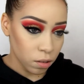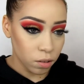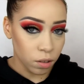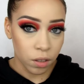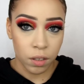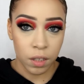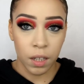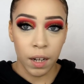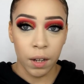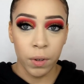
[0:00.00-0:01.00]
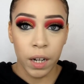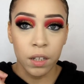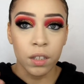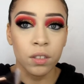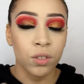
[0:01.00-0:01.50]
So you see, like, when I
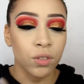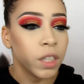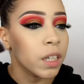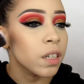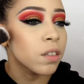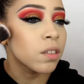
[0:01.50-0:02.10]
look straight,